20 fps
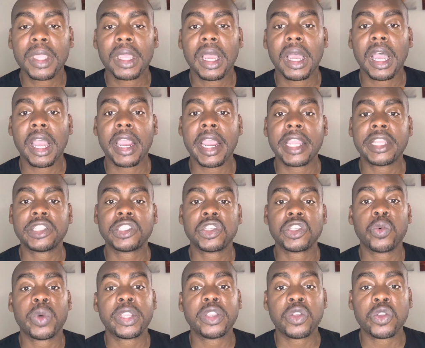All right,
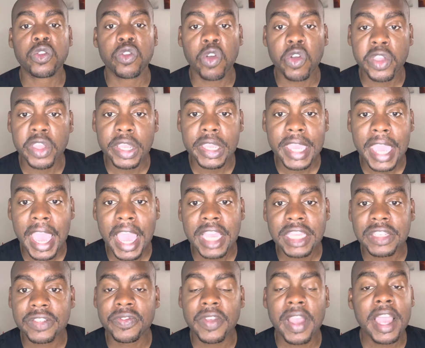so when you grow your
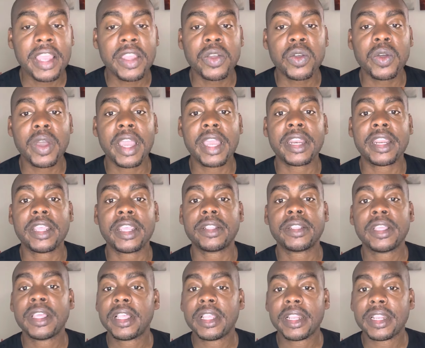cash value and
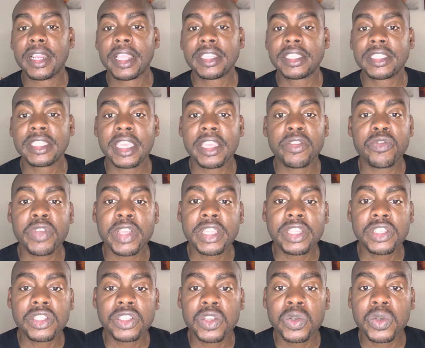it, let's say it
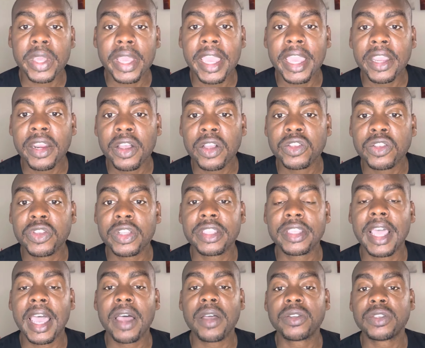reached to
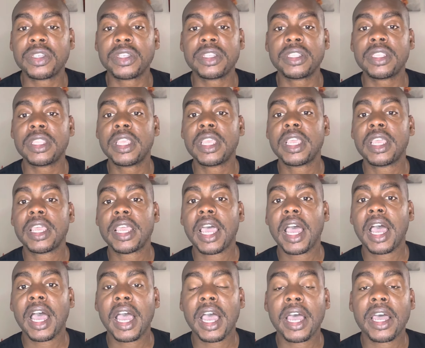800,000
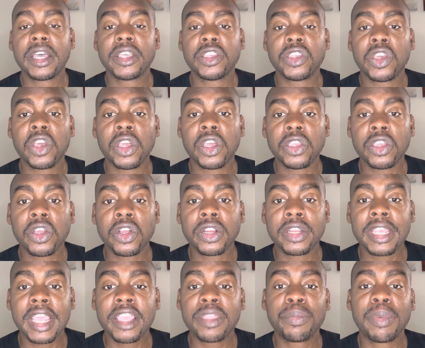uh, your
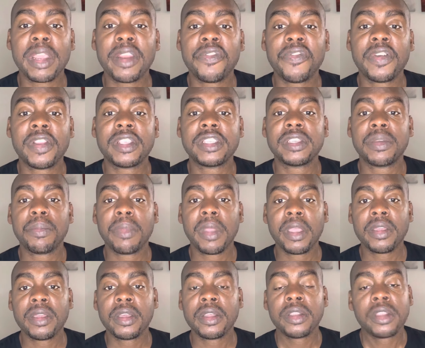death benefit is a
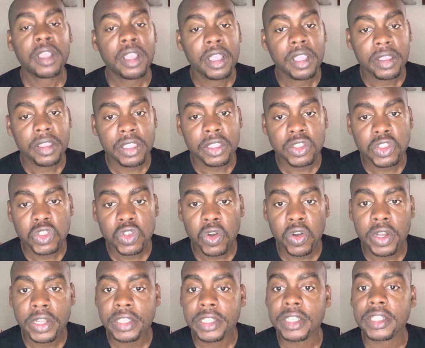million, the
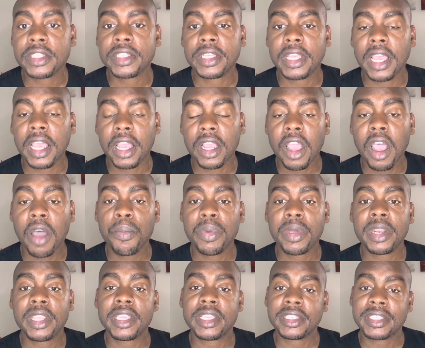insurance is, uh,
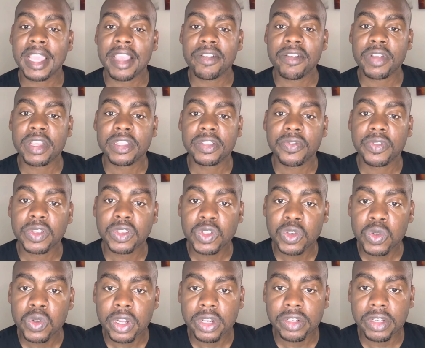company is at risk for
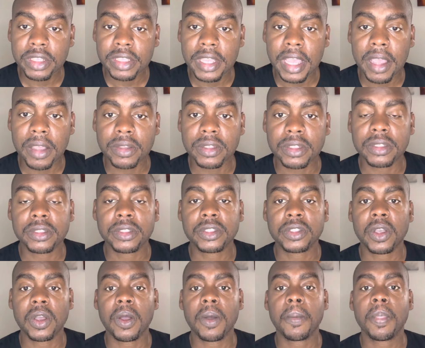200,000.
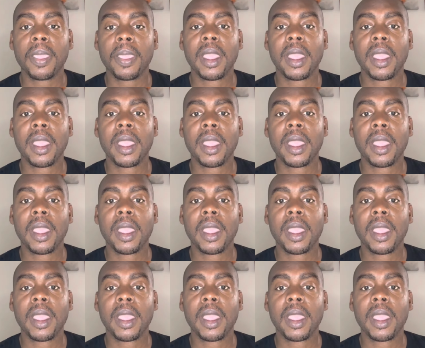So